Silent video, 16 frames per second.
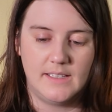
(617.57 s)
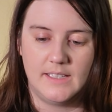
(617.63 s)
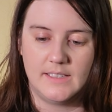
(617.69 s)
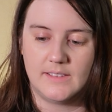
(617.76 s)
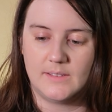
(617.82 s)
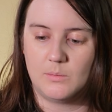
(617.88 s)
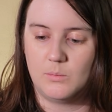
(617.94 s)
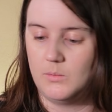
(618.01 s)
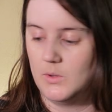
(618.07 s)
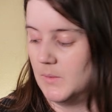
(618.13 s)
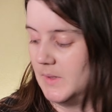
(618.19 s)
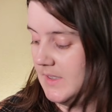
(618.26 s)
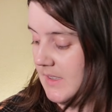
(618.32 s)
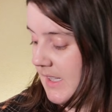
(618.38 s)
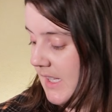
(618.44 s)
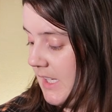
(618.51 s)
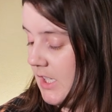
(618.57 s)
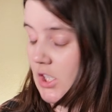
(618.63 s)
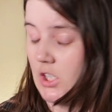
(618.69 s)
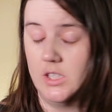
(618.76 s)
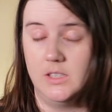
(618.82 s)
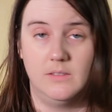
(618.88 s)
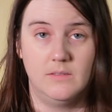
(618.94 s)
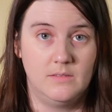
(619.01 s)
It's the reason he
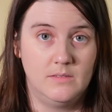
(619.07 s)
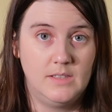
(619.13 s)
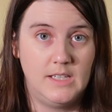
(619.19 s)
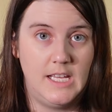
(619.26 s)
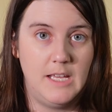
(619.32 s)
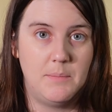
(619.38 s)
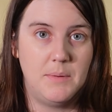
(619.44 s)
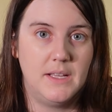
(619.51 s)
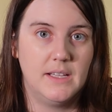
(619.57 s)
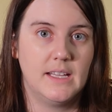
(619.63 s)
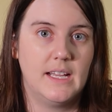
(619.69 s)
couldn't keep it.